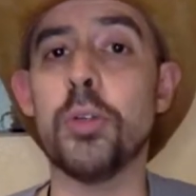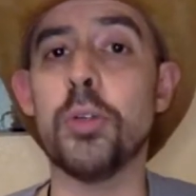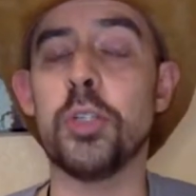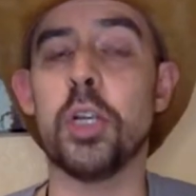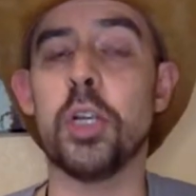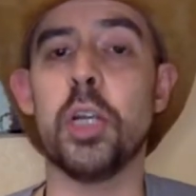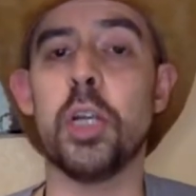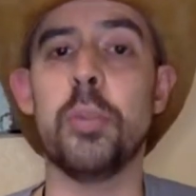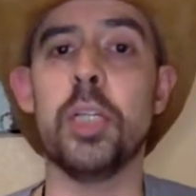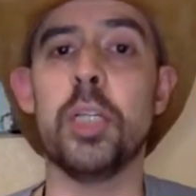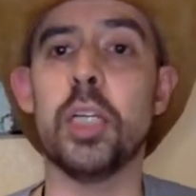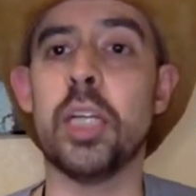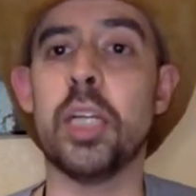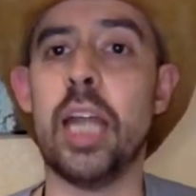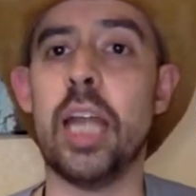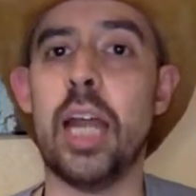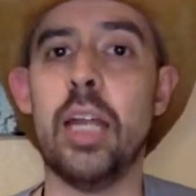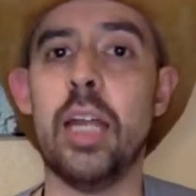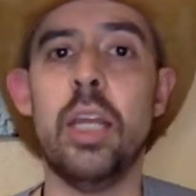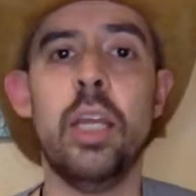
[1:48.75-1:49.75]
They're going to be looking
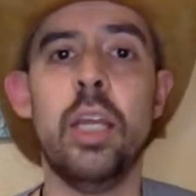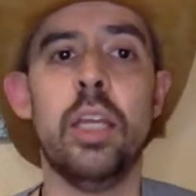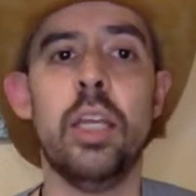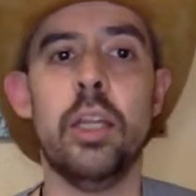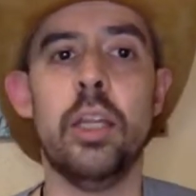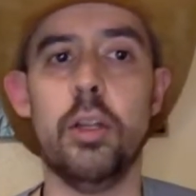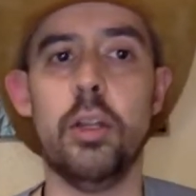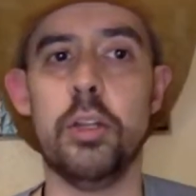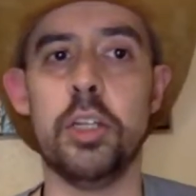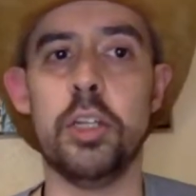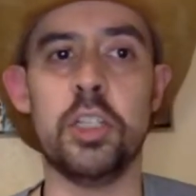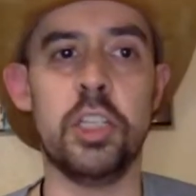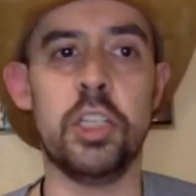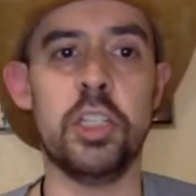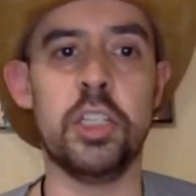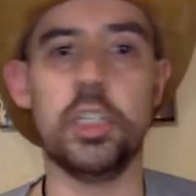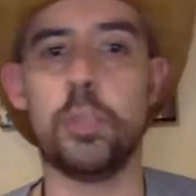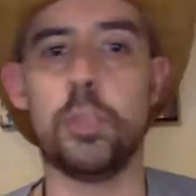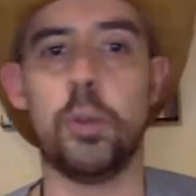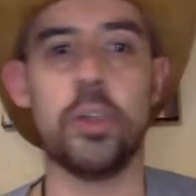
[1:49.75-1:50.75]
at, you know, is
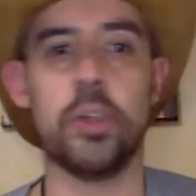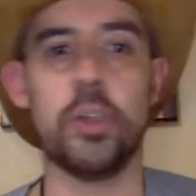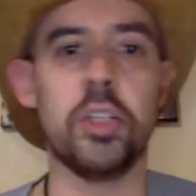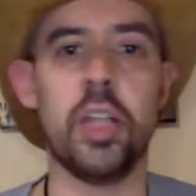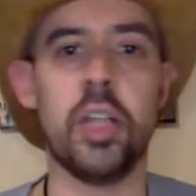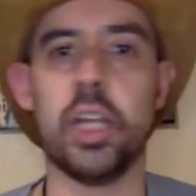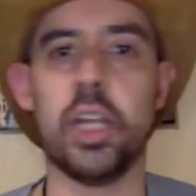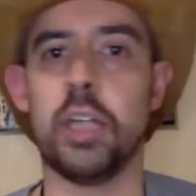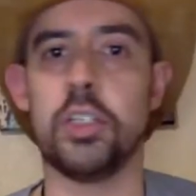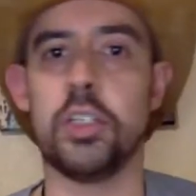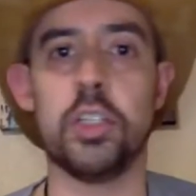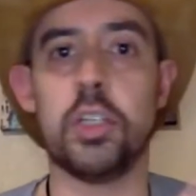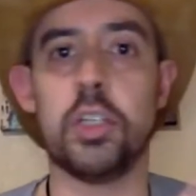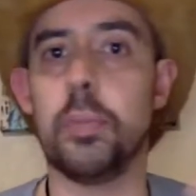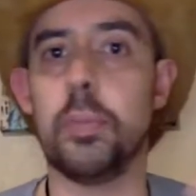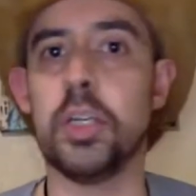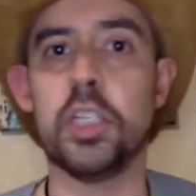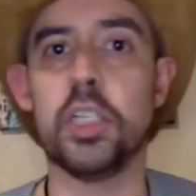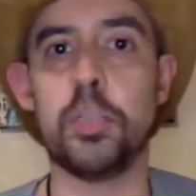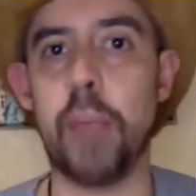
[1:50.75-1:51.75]
this person like just a
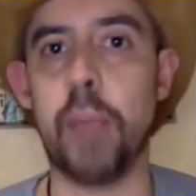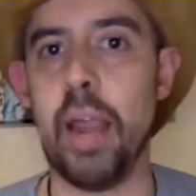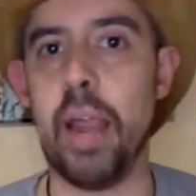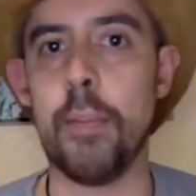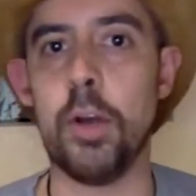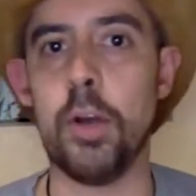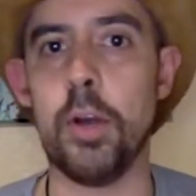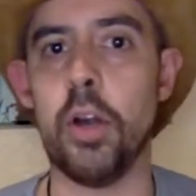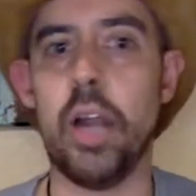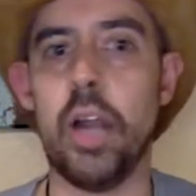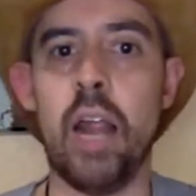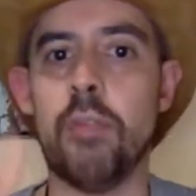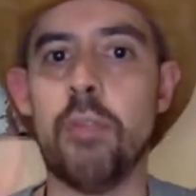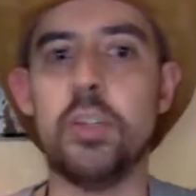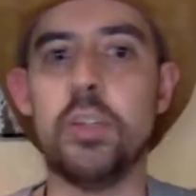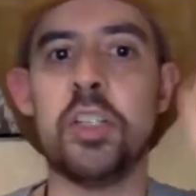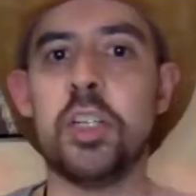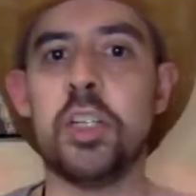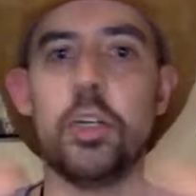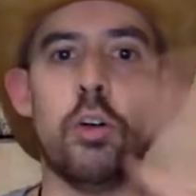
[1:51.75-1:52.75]
big spammer, and every
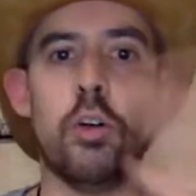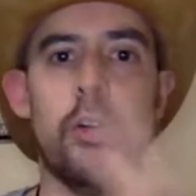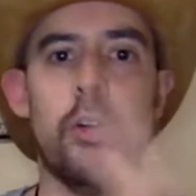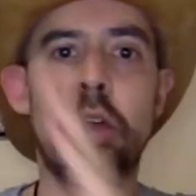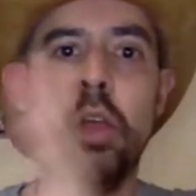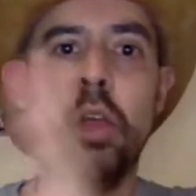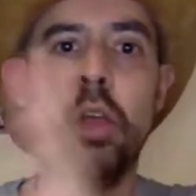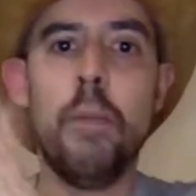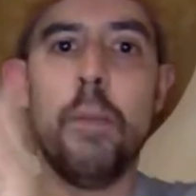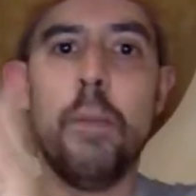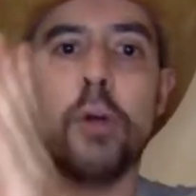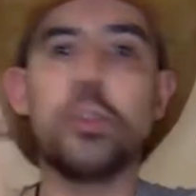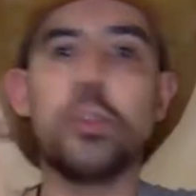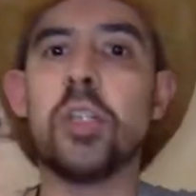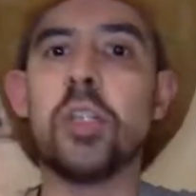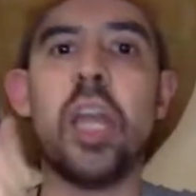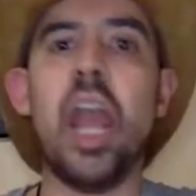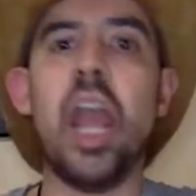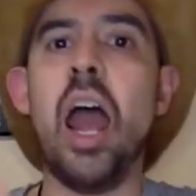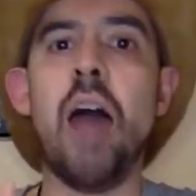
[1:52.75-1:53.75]
single post
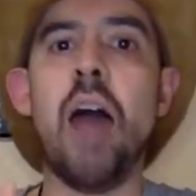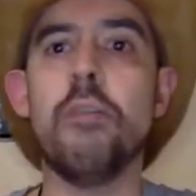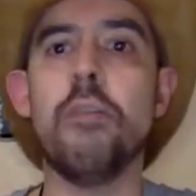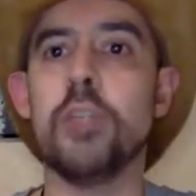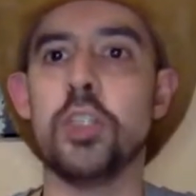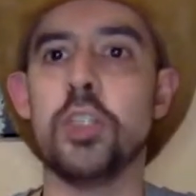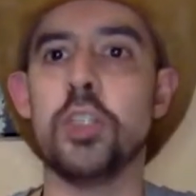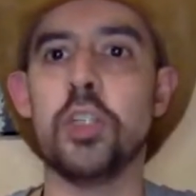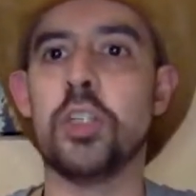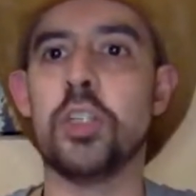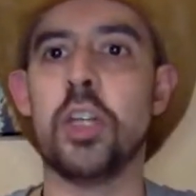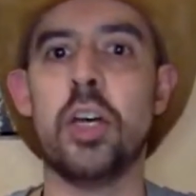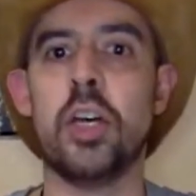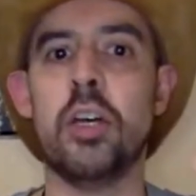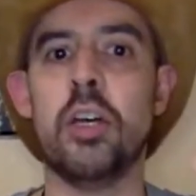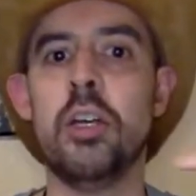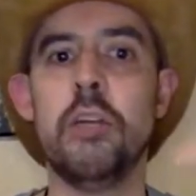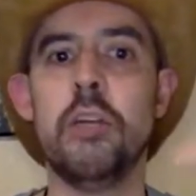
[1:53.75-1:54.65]
they have is just a